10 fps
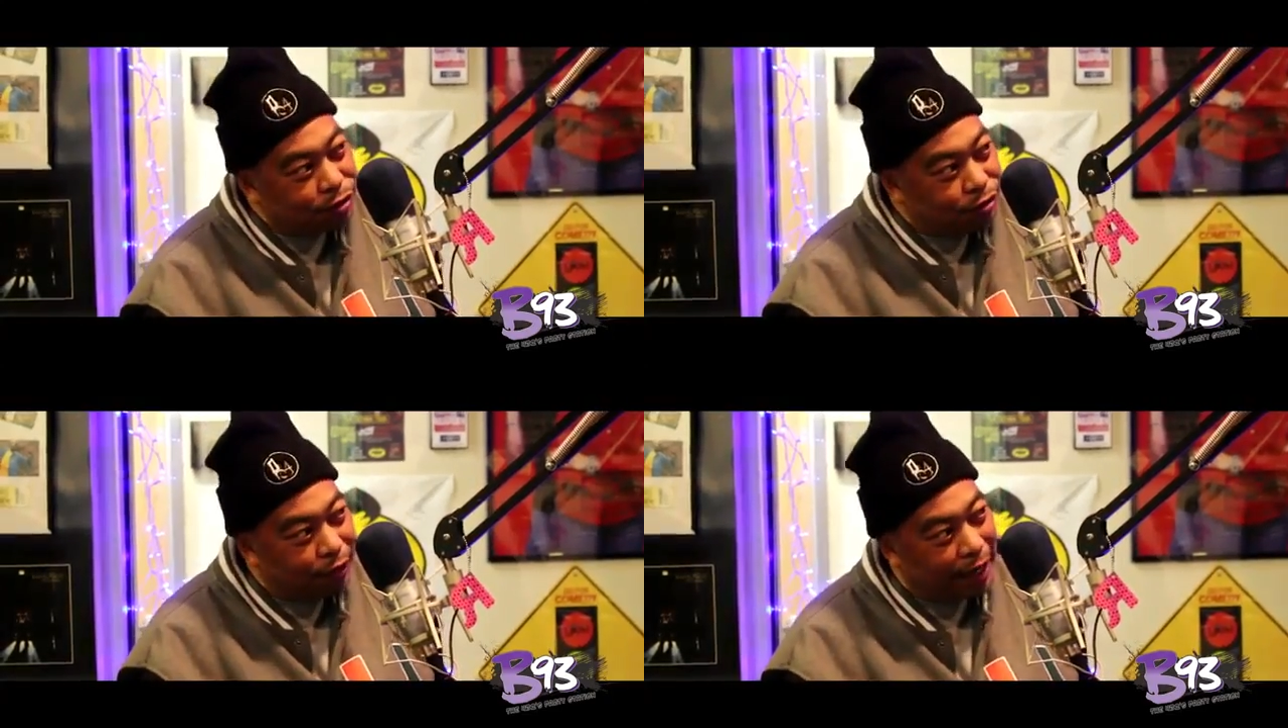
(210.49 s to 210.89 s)

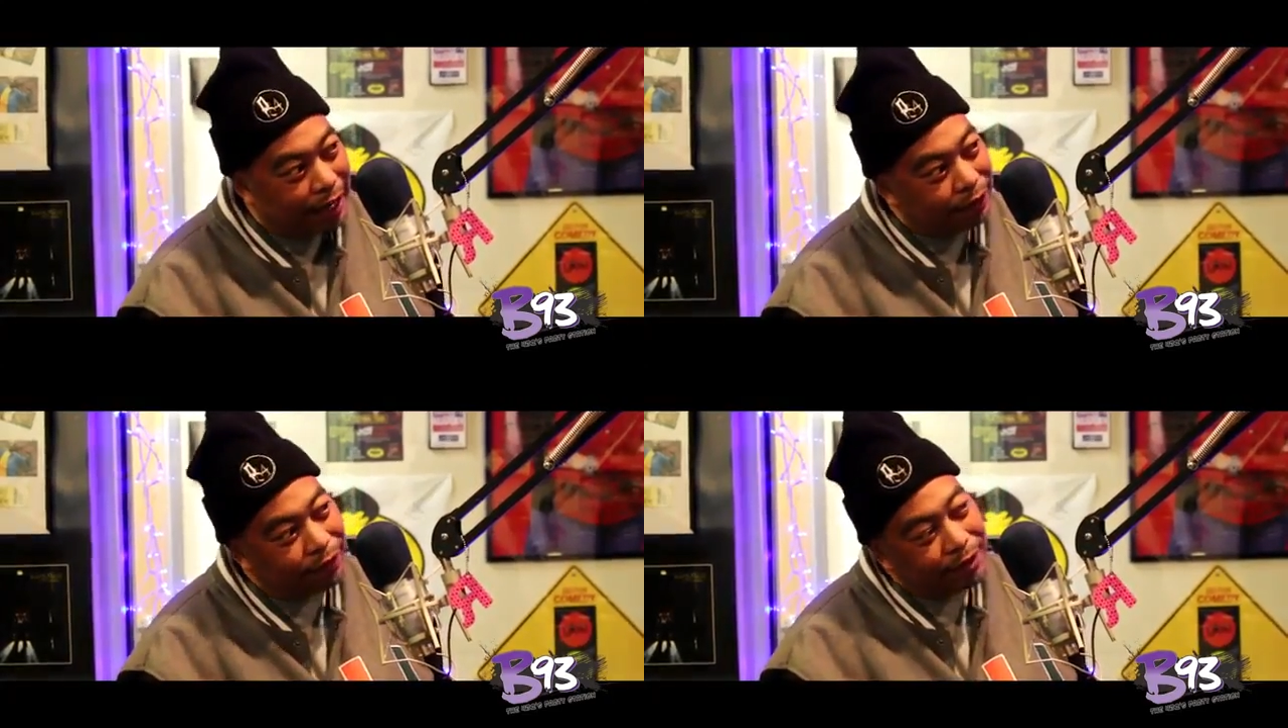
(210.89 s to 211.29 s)

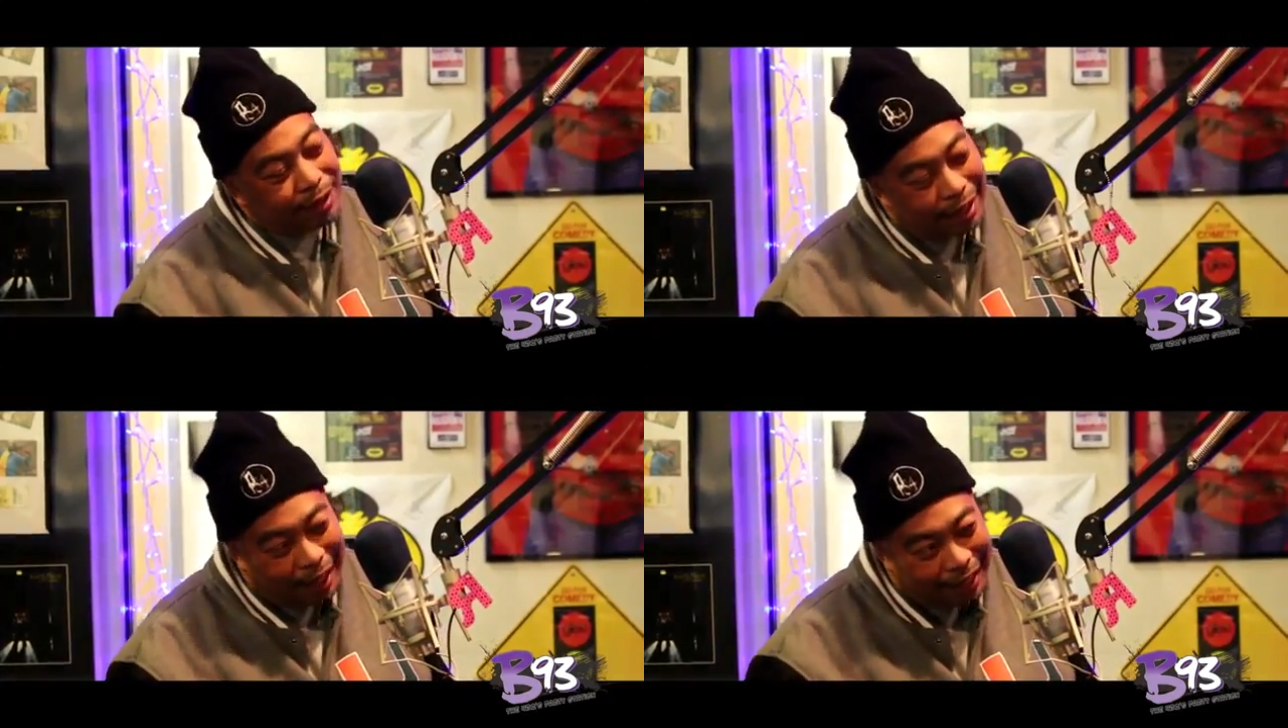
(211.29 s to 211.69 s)
draft.
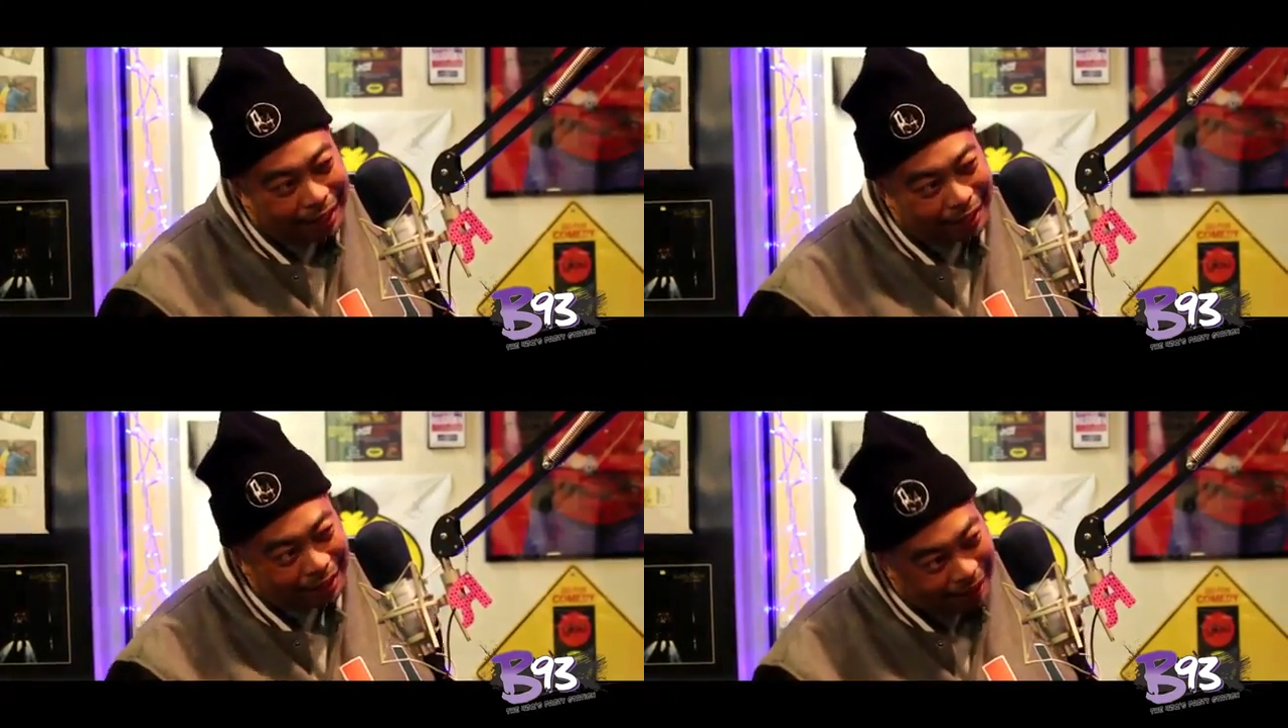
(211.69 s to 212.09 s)
I
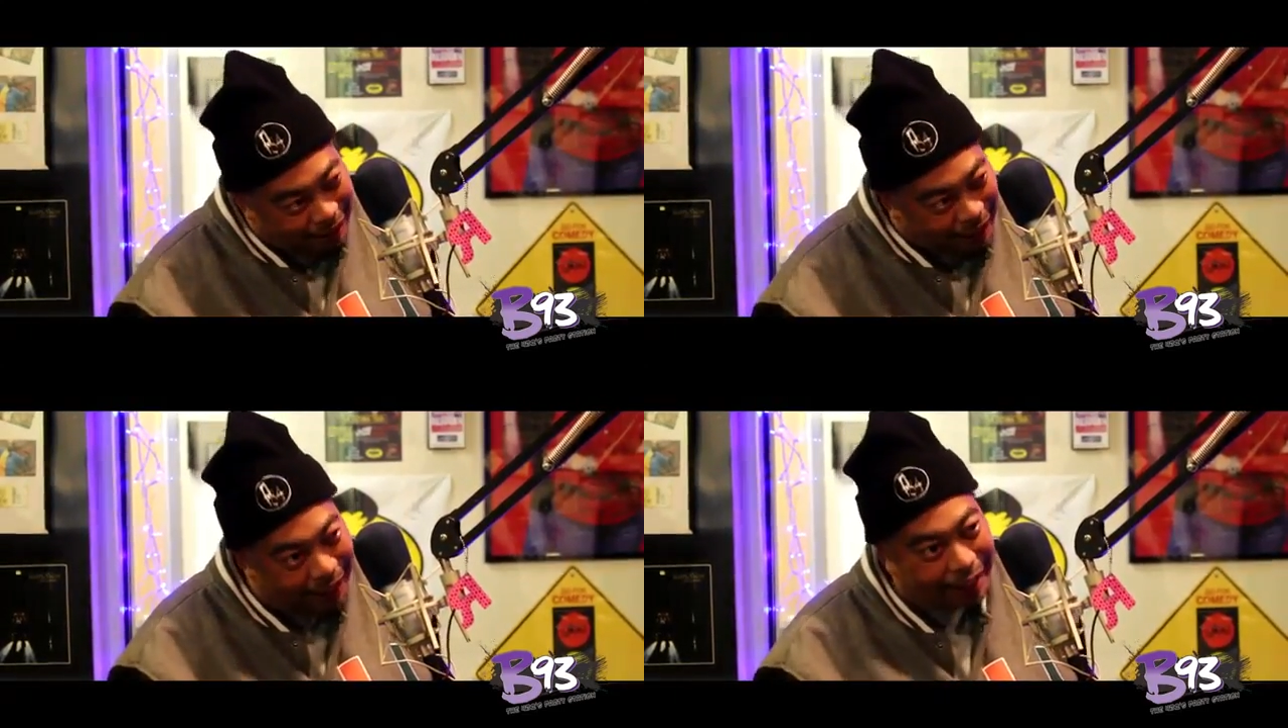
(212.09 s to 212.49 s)
didn't
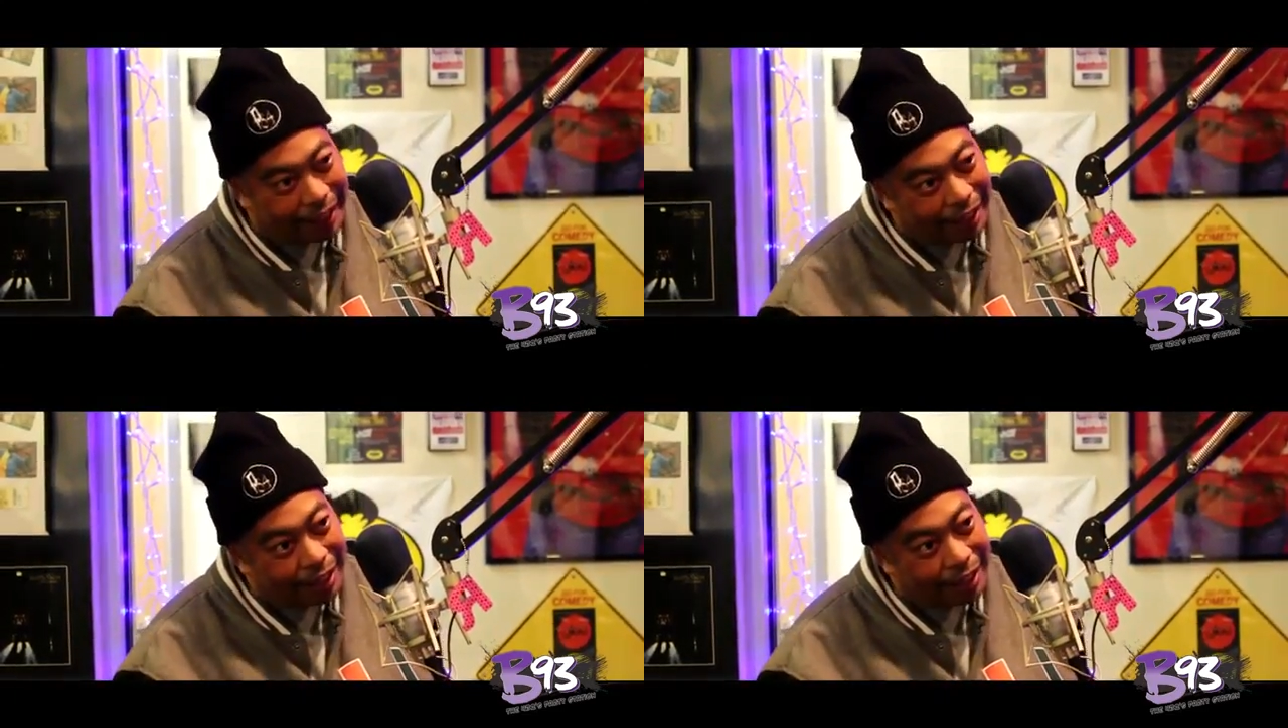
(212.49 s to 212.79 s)
like it.